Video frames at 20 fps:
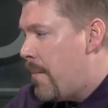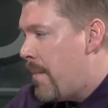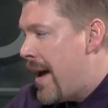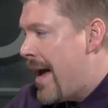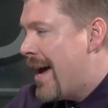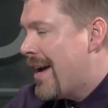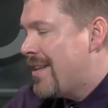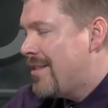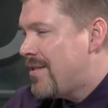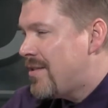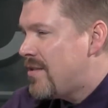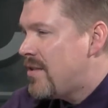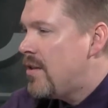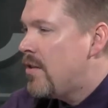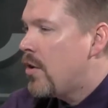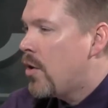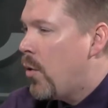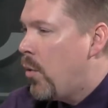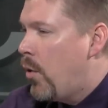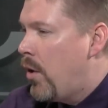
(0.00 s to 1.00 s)
back and see
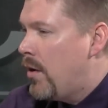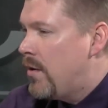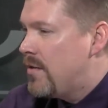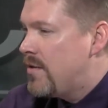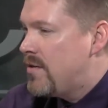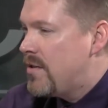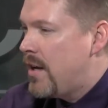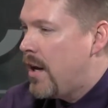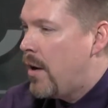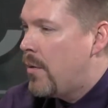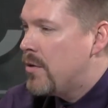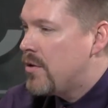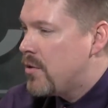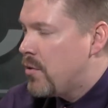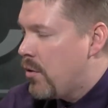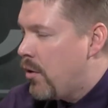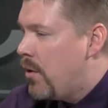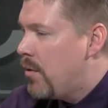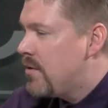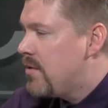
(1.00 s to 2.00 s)
the quilt and see how it's
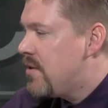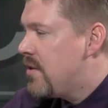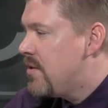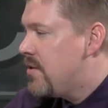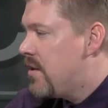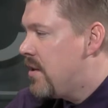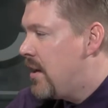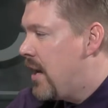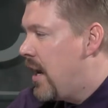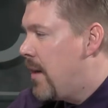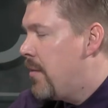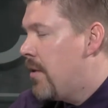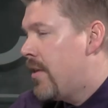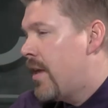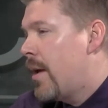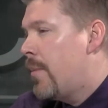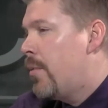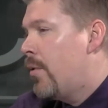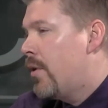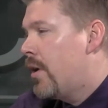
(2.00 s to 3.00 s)
grown since the name that
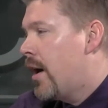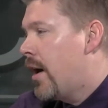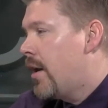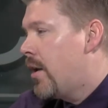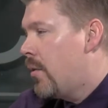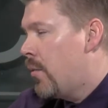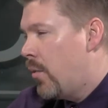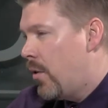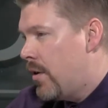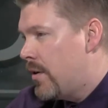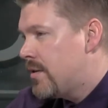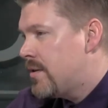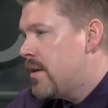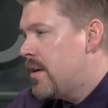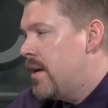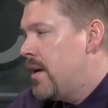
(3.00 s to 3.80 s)
they put on it was,